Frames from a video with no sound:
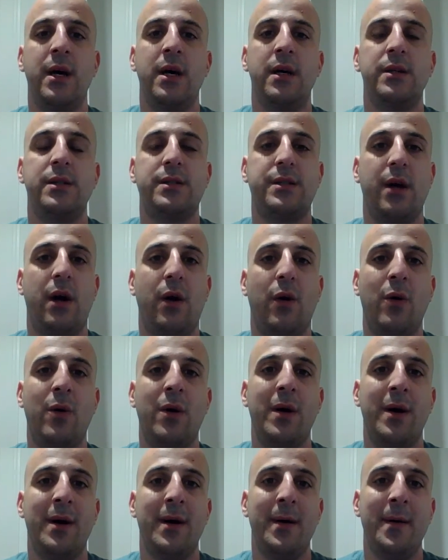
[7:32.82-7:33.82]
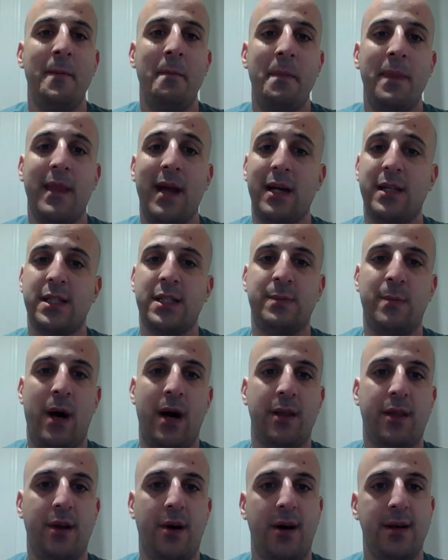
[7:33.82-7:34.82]
So that's just my
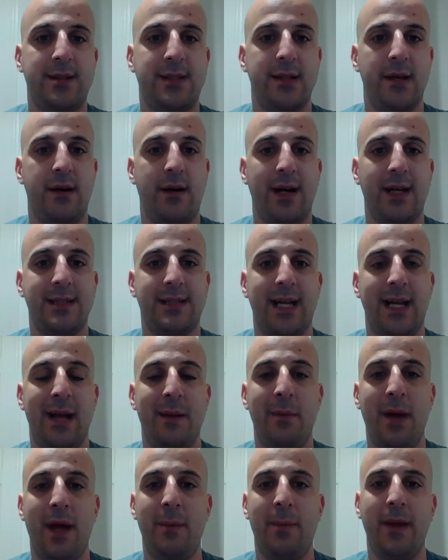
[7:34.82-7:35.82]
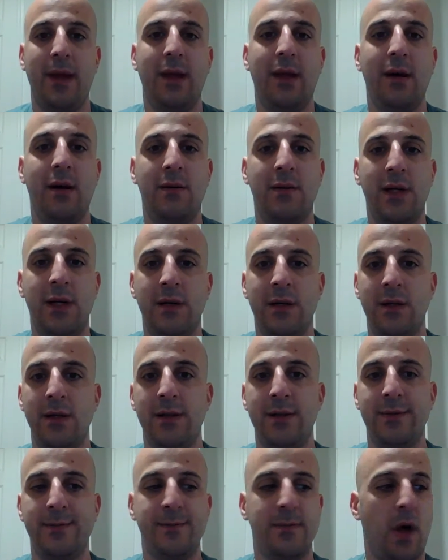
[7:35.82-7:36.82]
thoughts. Like I said, it may be a
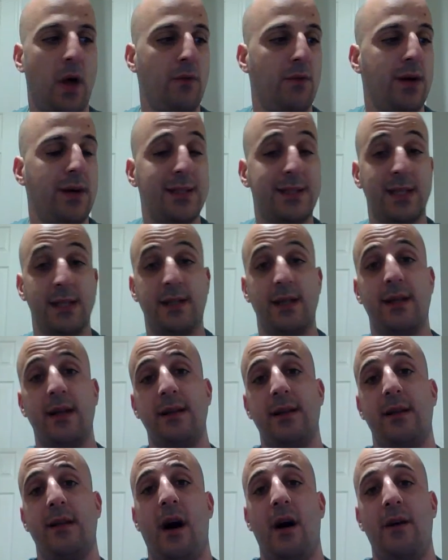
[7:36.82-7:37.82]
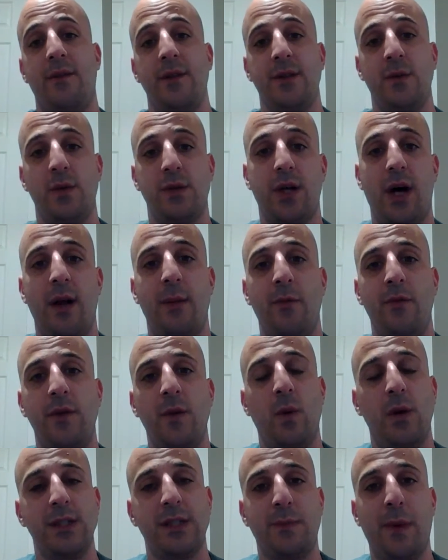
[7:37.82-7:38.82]
little unrealistic to think the Dolphins will try to move to
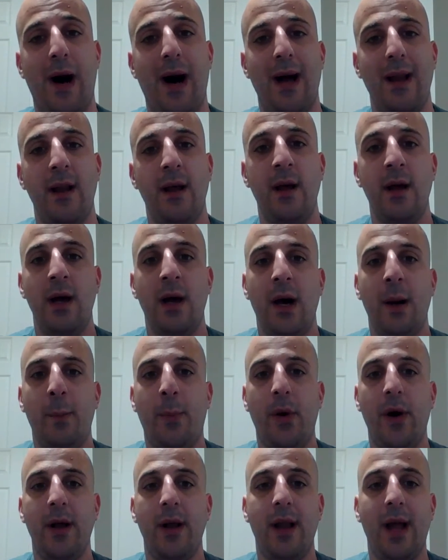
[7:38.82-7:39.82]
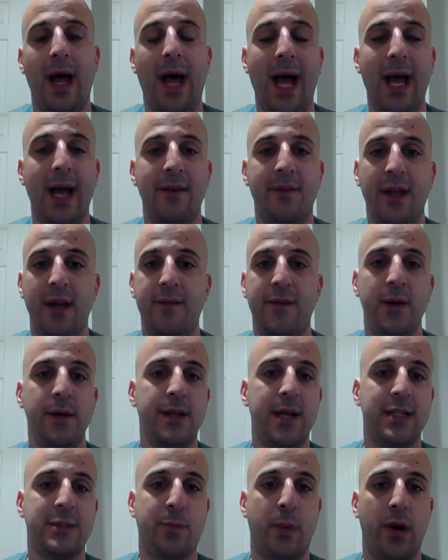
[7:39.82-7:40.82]
one spot. But, hey, if they feel
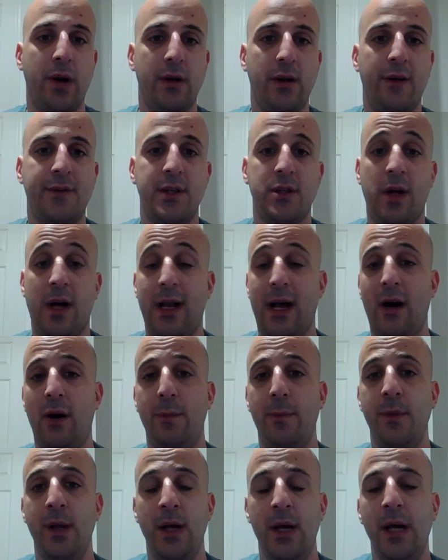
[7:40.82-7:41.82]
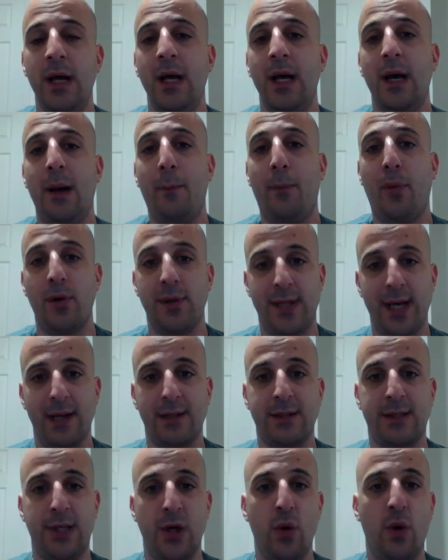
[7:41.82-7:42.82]
desperate enough to try to help
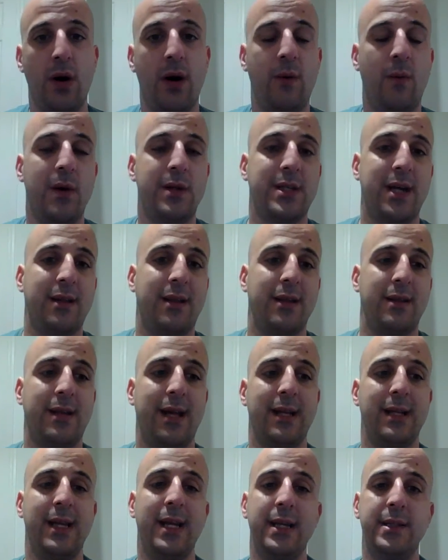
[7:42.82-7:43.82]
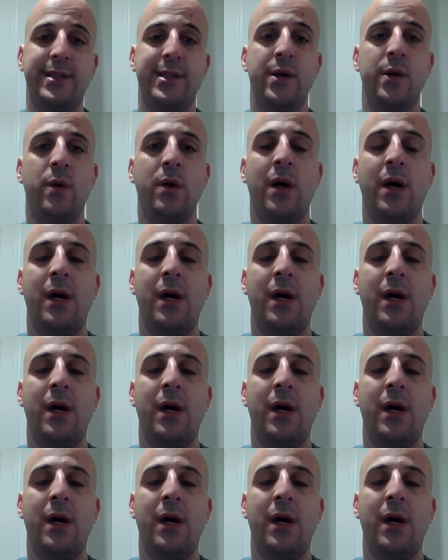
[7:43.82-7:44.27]
protect Tua, which I think they need to,